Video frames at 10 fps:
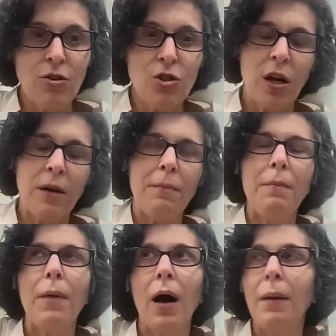research
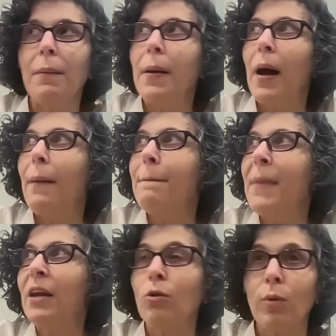on
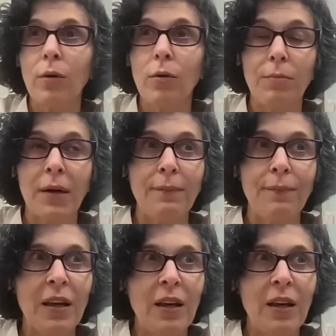medical recruitment